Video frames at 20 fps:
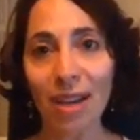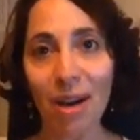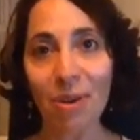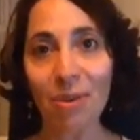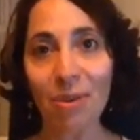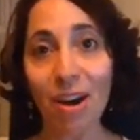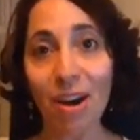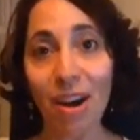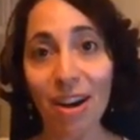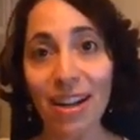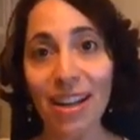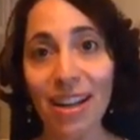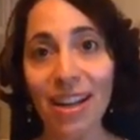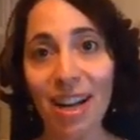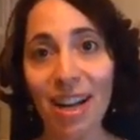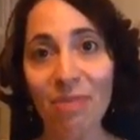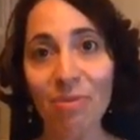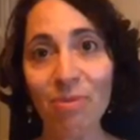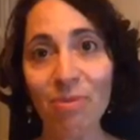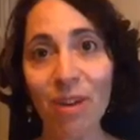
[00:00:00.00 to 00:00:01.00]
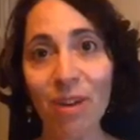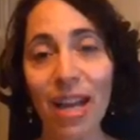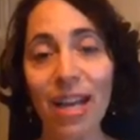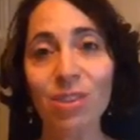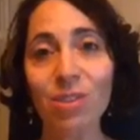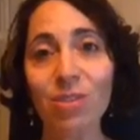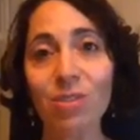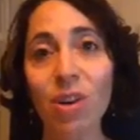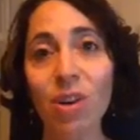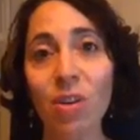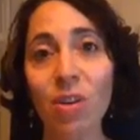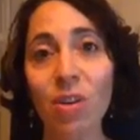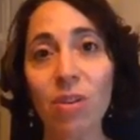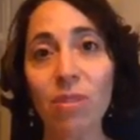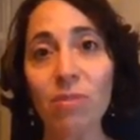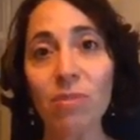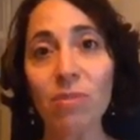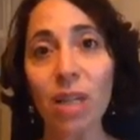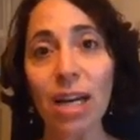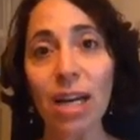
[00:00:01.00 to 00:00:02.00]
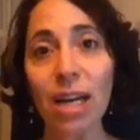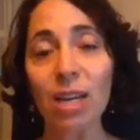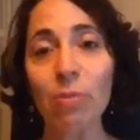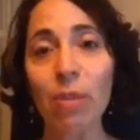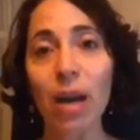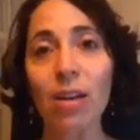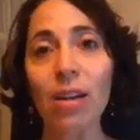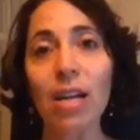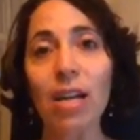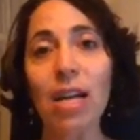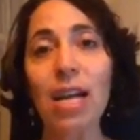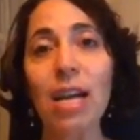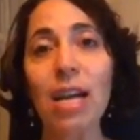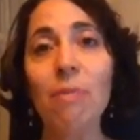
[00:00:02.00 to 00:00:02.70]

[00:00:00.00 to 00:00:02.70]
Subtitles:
Now we're hardening it up, right? Because you know what I'm talking about.